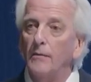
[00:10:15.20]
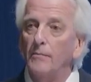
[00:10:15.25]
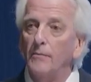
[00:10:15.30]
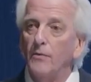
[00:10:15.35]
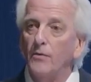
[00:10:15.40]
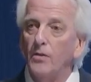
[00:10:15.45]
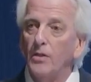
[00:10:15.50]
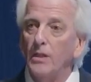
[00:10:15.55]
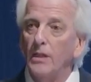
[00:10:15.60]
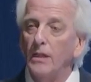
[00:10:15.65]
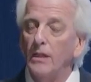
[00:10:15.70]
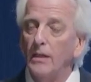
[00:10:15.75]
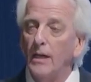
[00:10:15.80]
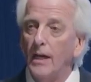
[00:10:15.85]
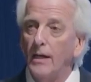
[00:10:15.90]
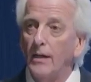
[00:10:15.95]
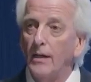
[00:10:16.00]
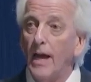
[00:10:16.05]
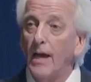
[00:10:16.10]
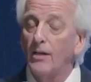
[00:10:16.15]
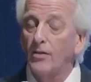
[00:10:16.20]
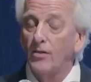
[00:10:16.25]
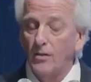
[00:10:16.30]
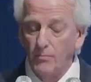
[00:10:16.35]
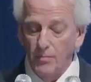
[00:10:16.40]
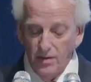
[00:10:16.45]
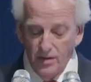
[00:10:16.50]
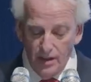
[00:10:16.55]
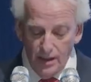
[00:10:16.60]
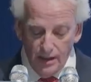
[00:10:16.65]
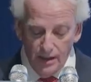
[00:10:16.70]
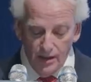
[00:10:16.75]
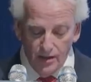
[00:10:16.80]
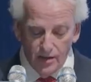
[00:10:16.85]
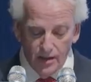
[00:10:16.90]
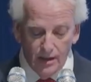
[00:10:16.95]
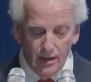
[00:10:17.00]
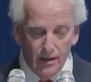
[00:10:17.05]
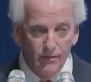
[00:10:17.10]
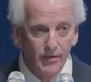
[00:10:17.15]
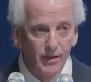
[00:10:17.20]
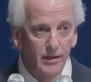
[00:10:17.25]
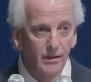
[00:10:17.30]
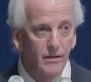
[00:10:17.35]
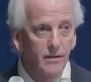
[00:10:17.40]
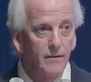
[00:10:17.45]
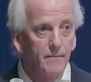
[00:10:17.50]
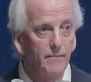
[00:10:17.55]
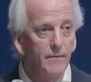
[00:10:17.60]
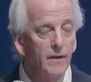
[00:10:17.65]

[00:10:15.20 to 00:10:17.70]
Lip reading: seen, and has to be seen as significant.